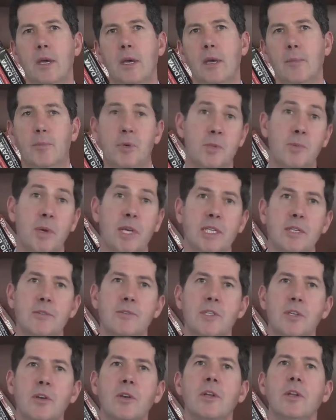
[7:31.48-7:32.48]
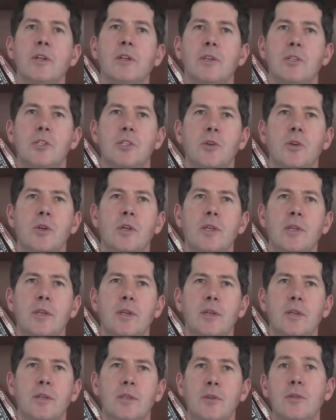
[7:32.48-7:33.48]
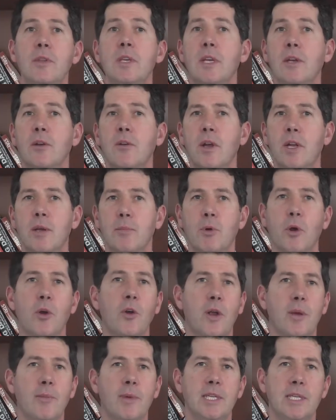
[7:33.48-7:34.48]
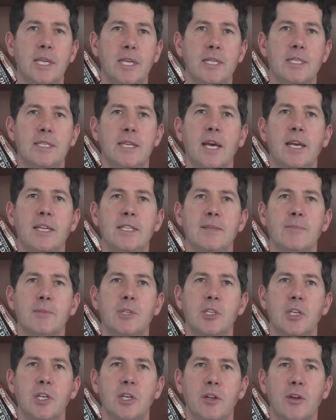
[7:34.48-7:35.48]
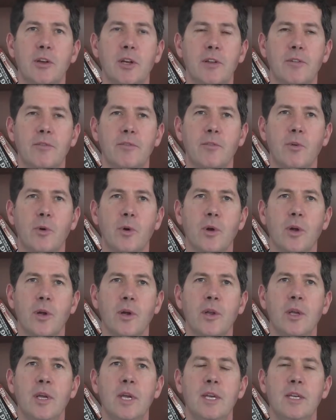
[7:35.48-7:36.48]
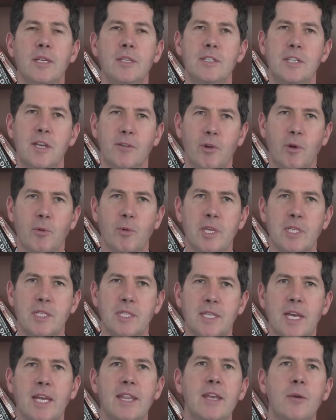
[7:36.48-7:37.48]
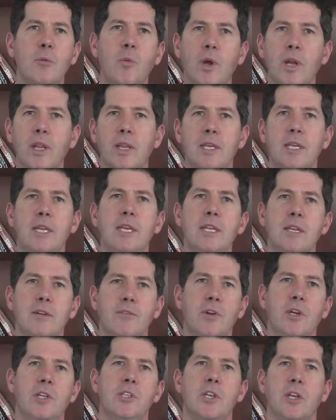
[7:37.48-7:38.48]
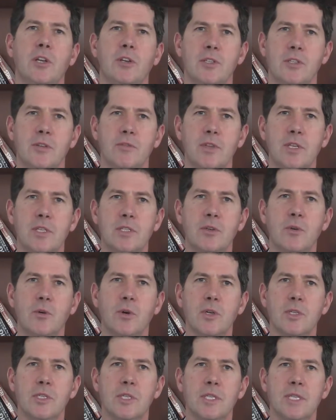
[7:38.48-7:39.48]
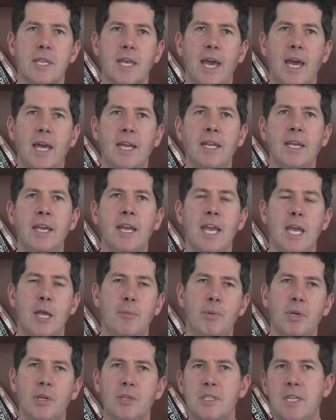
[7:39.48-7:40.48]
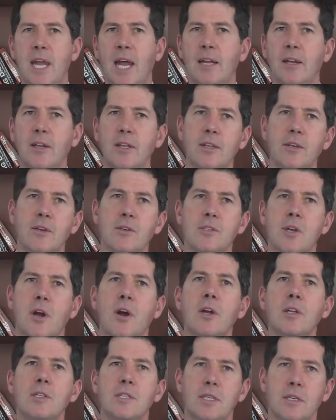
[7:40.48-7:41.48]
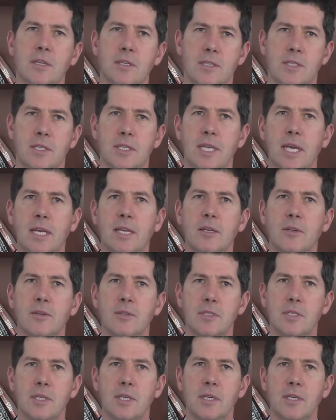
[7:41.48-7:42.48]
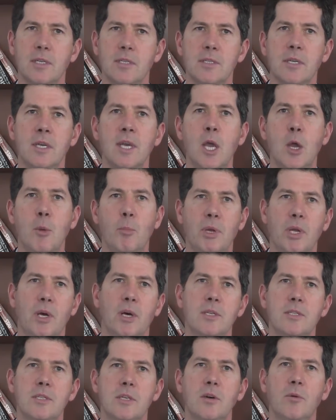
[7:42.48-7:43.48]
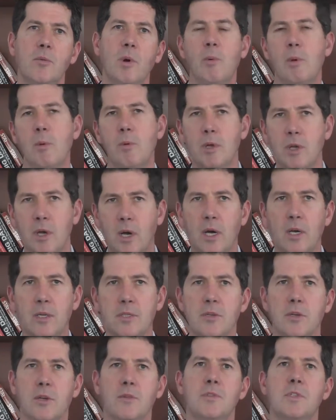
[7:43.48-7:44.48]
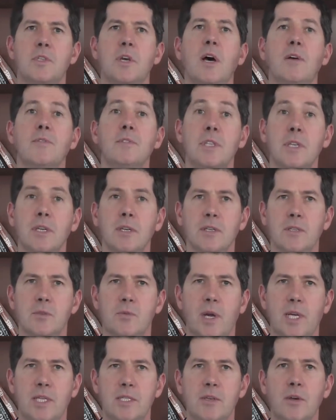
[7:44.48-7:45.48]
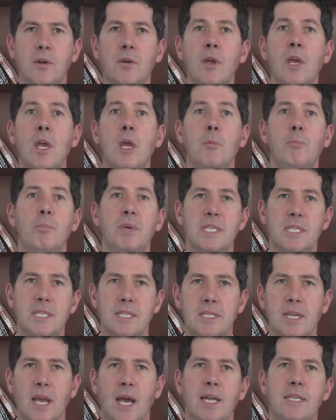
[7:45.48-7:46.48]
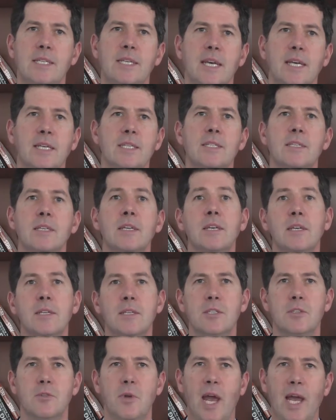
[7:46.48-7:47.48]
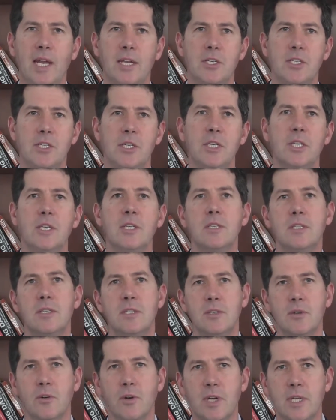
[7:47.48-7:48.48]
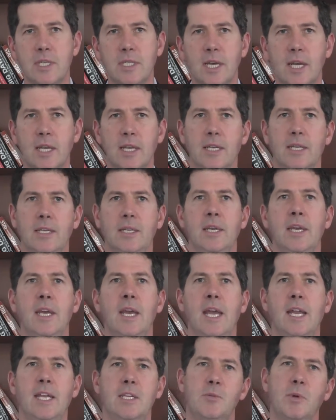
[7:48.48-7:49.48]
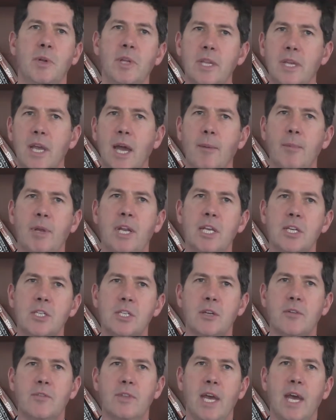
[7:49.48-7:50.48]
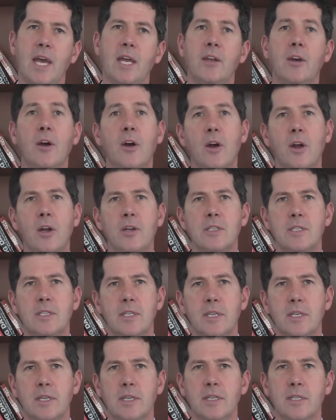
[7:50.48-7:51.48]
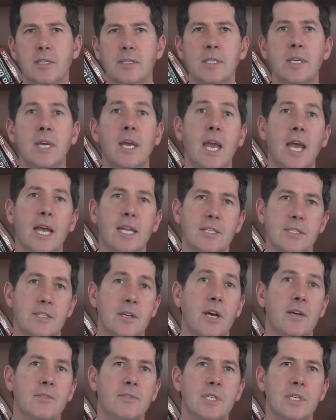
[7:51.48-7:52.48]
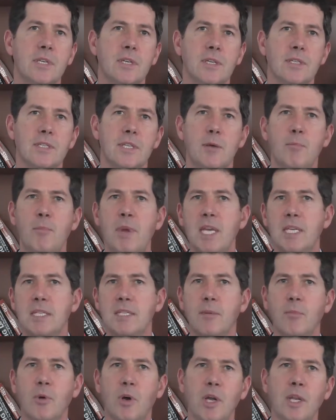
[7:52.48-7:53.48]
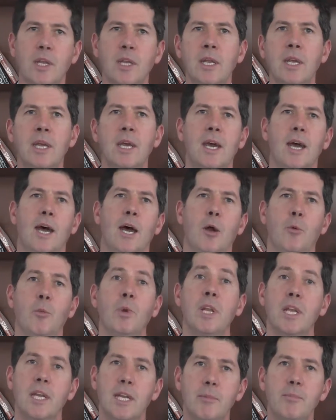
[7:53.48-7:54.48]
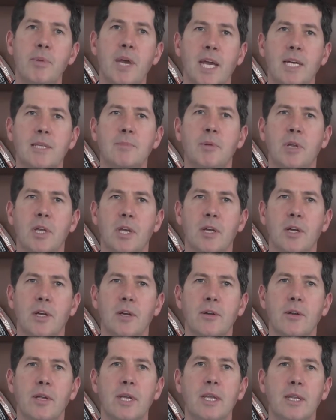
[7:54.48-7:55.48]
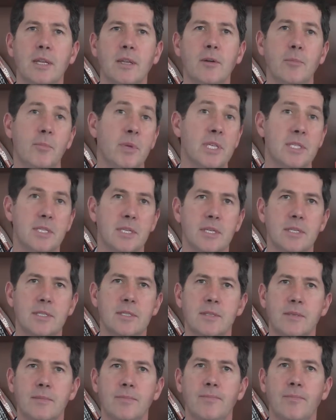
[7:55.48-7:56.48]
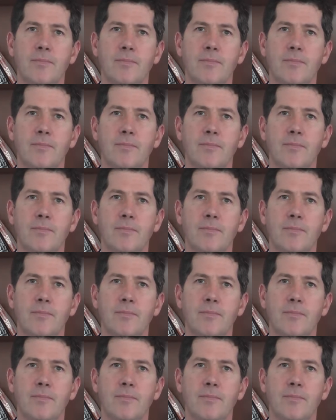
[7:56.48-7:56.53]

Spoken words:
A prospective student should do the integrated program in data science and machine learning for several reasons. I think one of the key differentiators of this course is that it builds not only those hard skills, the technical skills, but also what we would call sort of soft skills, right? So business context, strategy, storytelling. And it's really the combination of that hard skills and soft skills that make someone really an impact player in their business.